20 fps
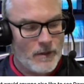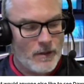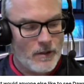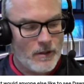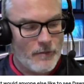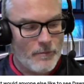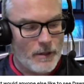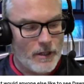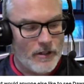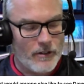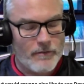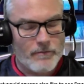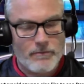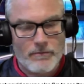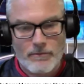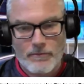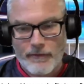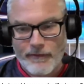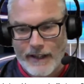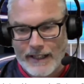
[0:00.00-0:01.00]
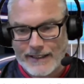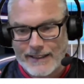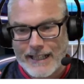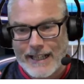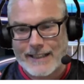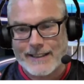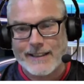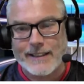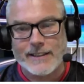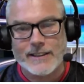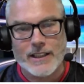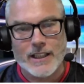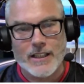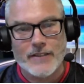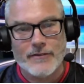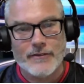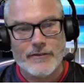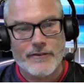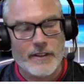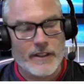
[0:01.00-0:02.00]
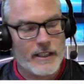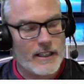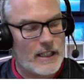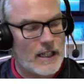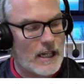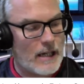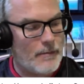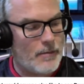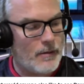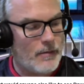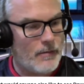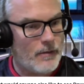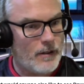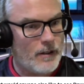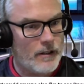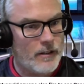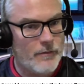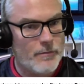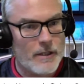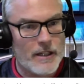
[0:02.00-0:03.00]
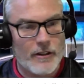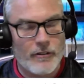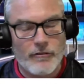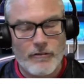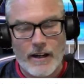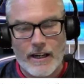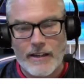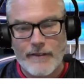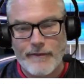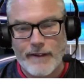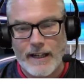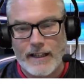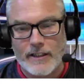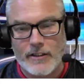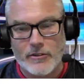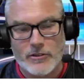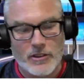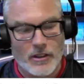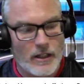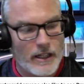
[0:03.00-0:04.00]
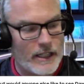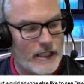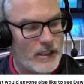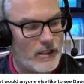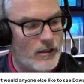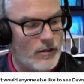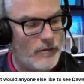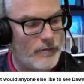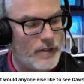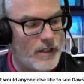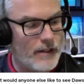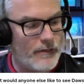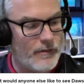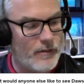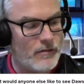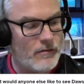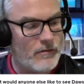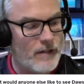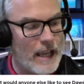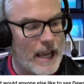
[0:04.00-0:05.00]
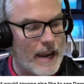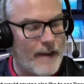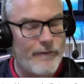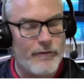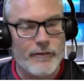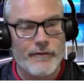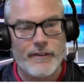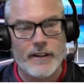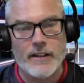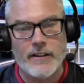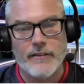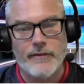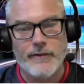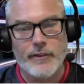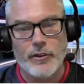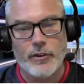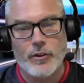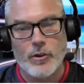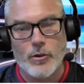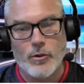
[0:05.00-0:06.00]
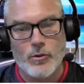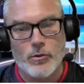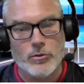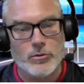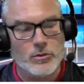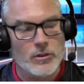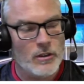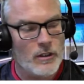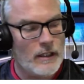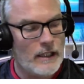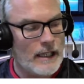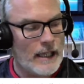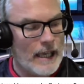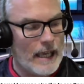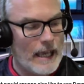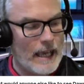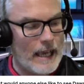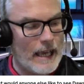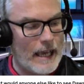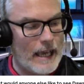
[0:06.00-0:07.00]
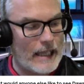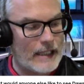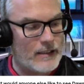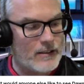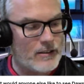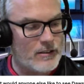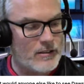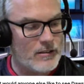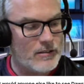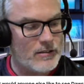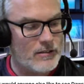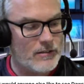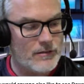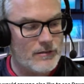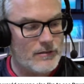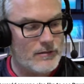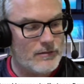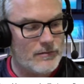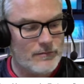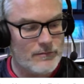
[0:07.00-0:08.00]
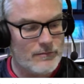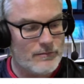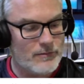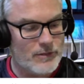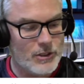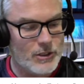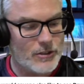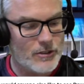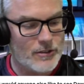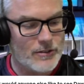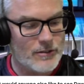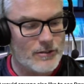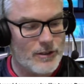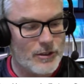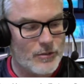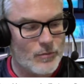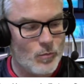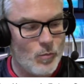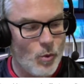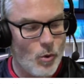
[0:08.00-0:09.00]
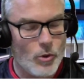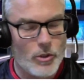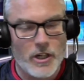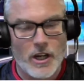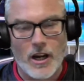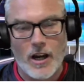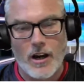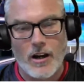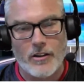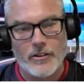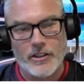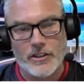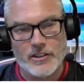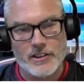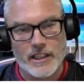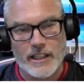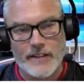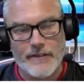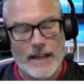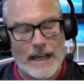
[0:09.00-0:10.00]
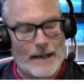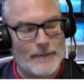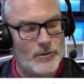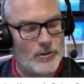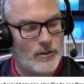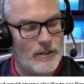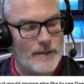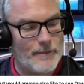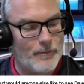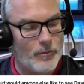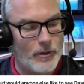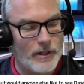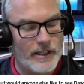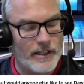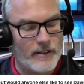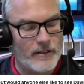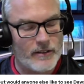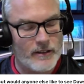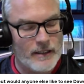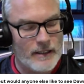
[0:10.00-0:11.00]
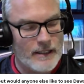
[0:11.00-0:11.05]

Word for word: you've been a fantastic servant for the club. You've been a great value signing. You've given everything for the cause, and just just worn your heart on your sleeve. Absolutely brilliant.